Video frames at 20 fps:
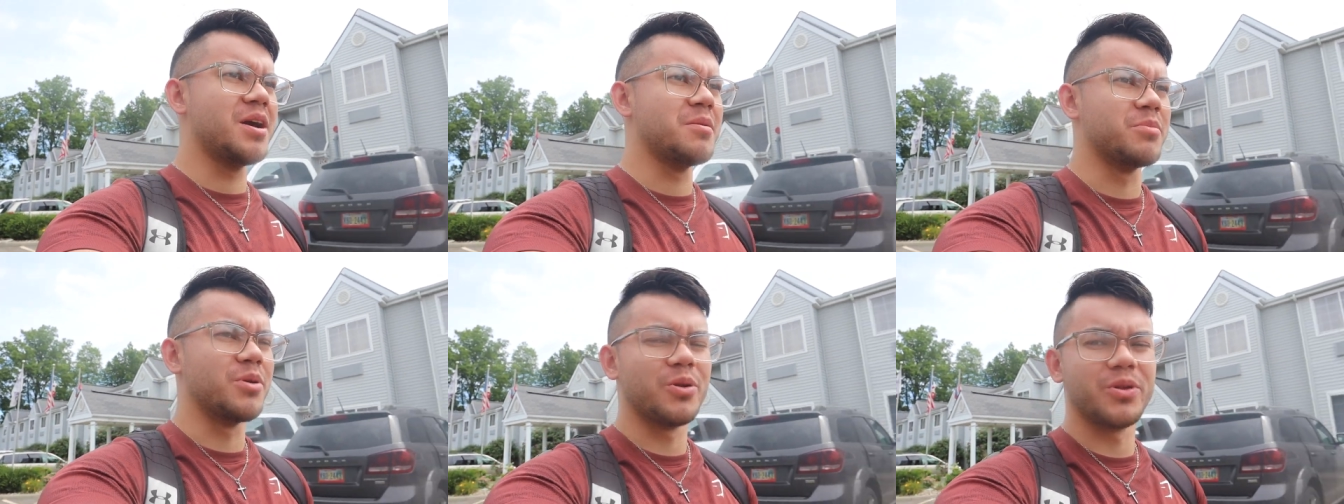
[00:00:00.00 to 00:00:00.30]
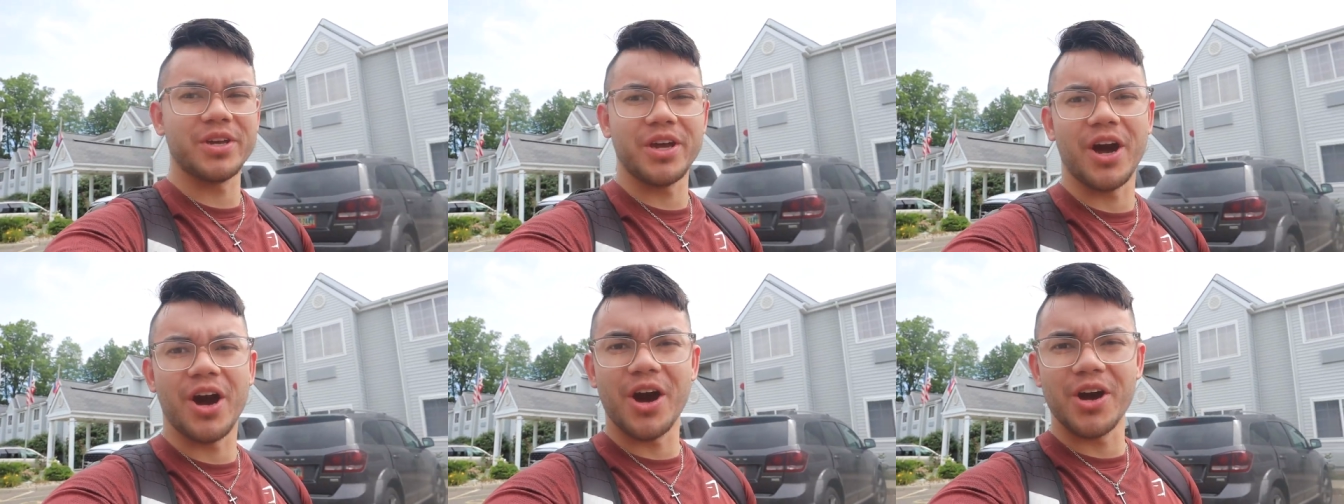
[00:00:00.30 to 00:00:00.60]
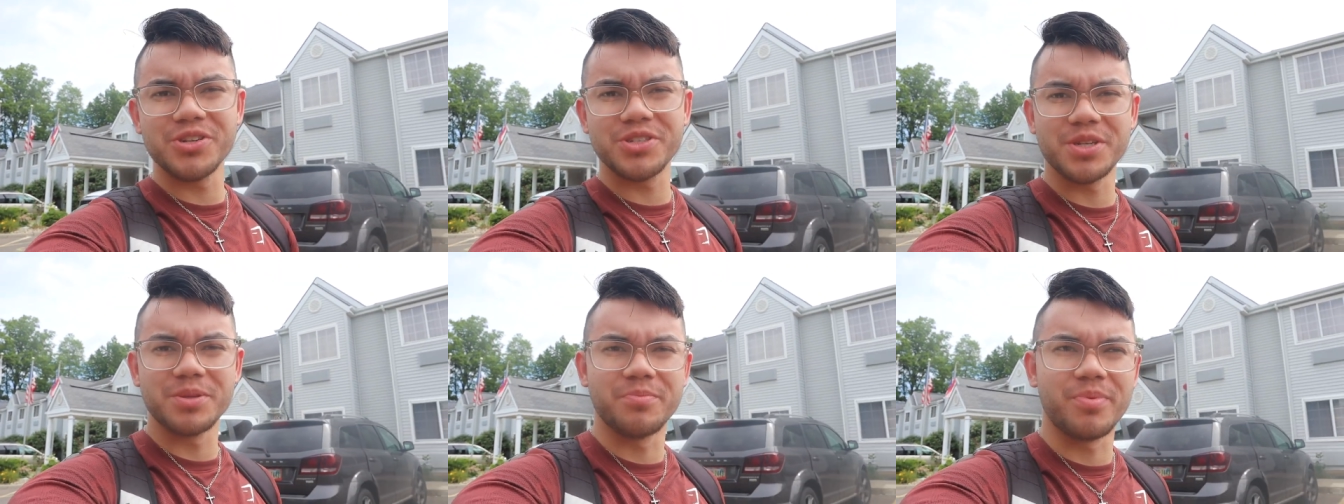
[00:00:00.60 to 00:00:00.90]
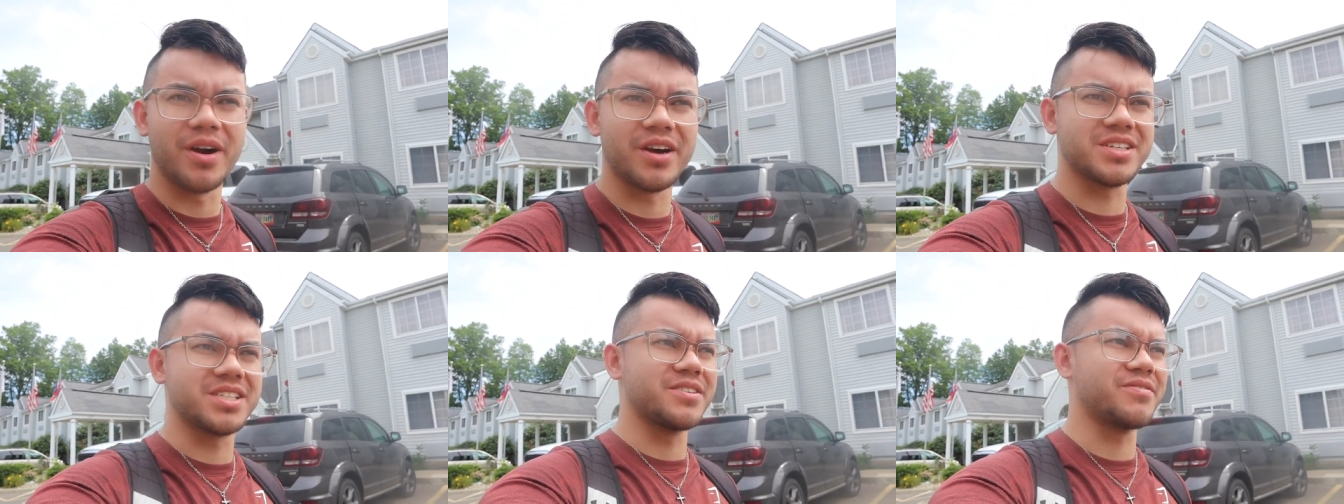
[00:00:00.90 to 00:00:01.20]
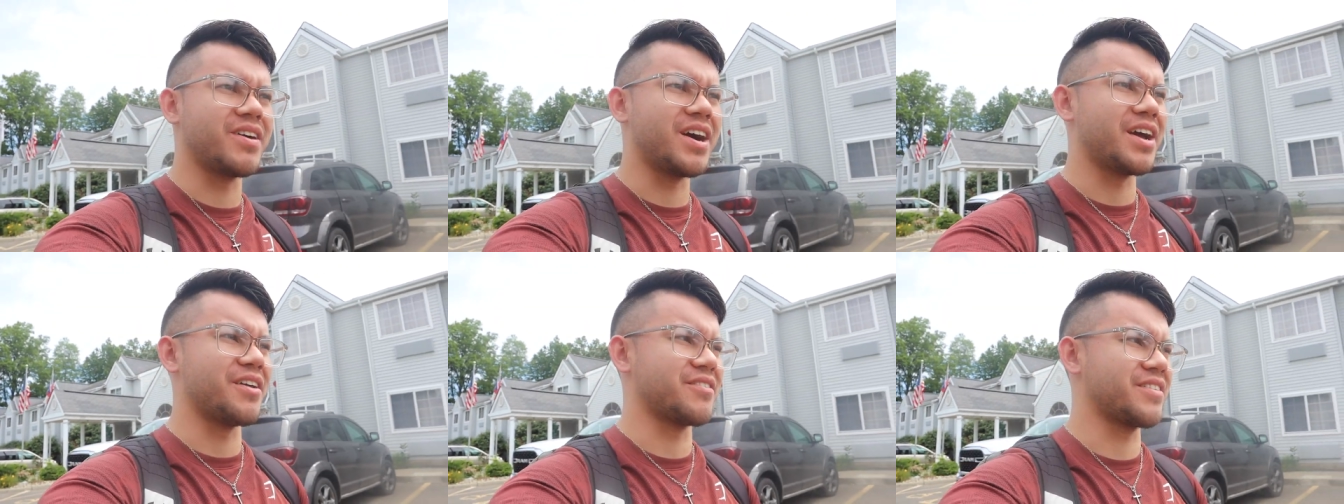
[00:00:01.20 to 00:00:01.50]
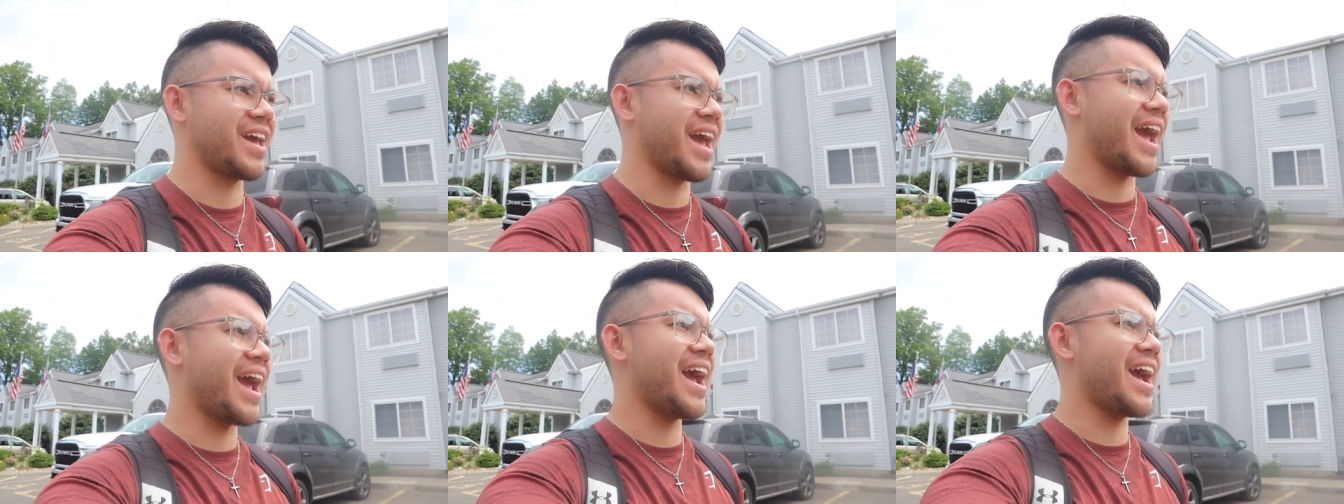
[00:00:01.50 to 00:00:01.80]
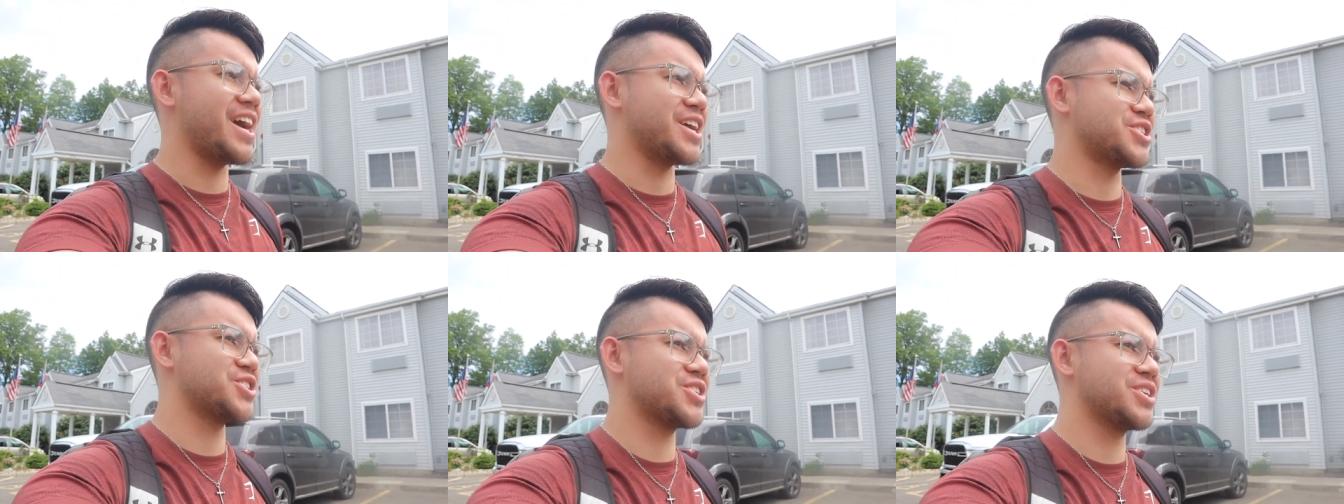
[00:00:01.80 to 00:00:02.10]
but only 100 bucks if I have
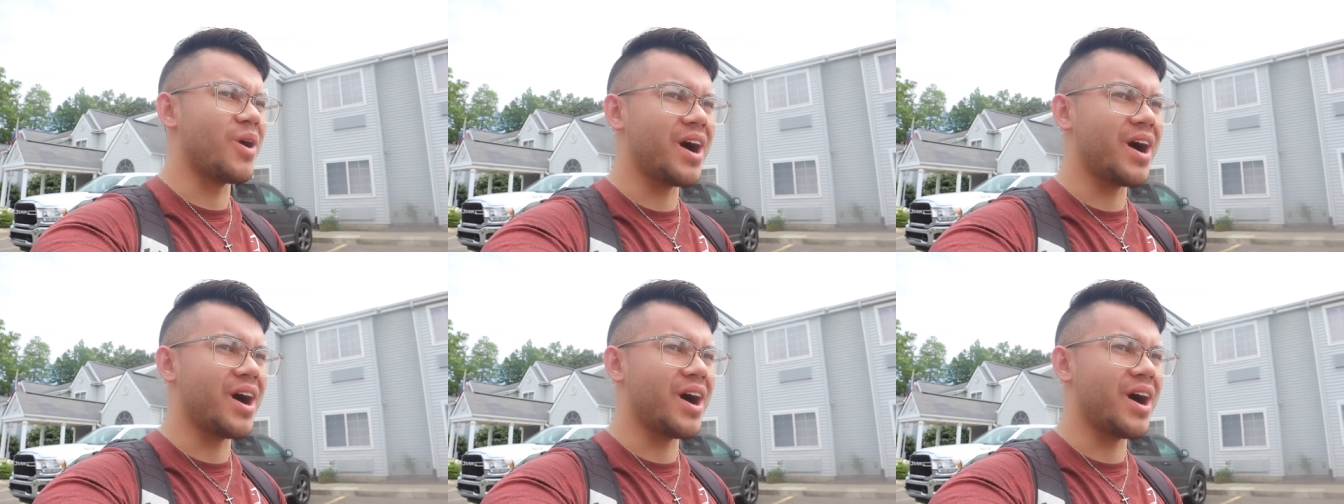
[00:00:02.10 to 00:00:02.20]
cash.